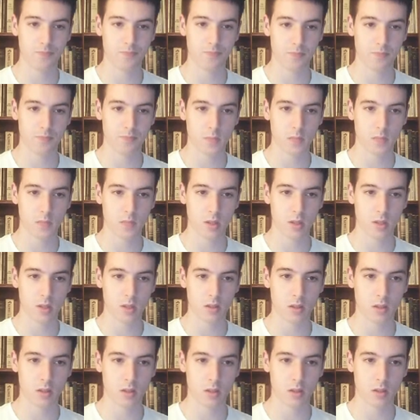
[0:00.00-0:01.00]

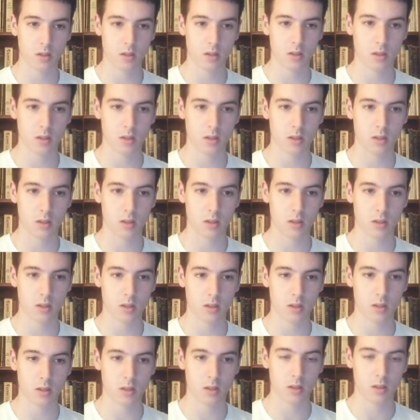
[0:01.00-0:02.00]

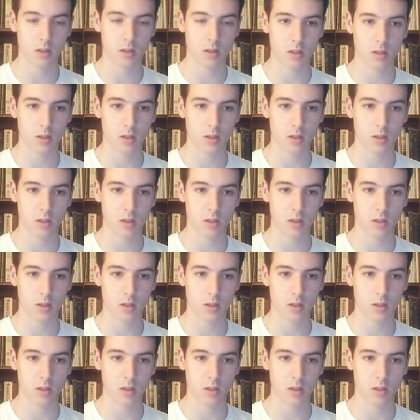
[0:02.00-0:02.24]
Nothing is said.